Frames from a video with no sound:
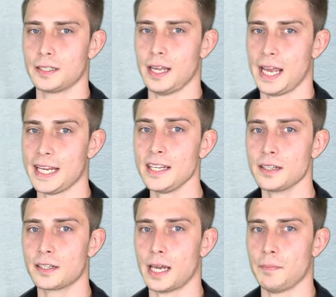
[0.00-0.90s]
A
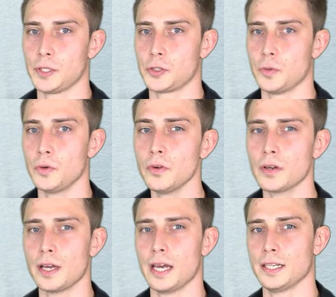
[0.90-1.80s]
can be true
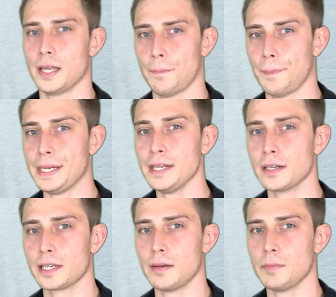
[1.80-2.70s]
and then B
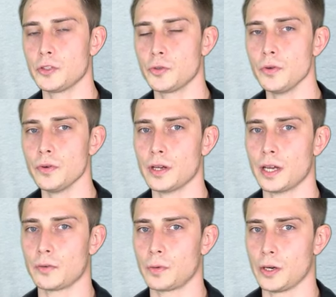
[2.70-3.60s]
can be true.
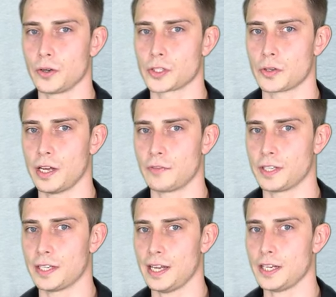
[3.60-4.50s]
And we also have
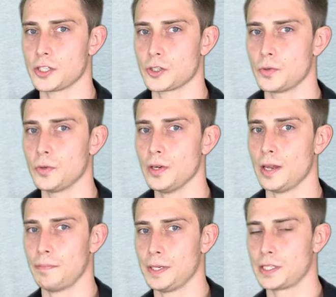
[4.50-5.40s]
that A is true
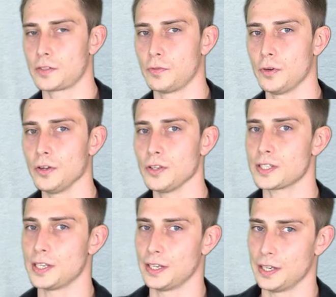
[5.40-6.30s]
and B is false,
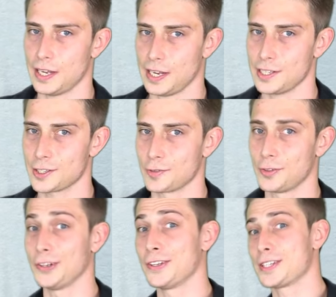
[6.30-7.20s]
and then A is
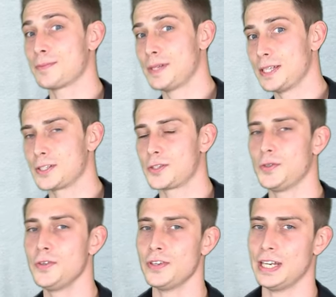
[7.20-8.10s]
false, B is
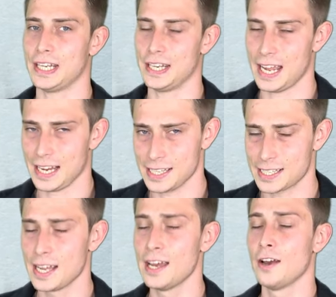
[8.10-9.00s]
true, and then A
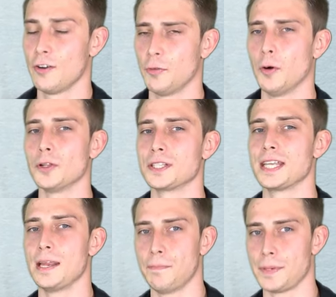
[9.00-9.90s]
is false
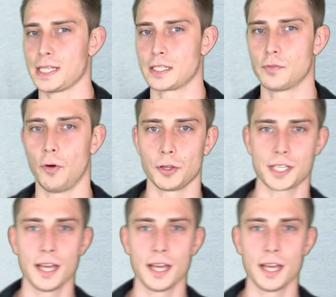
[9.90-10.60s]
and B is false.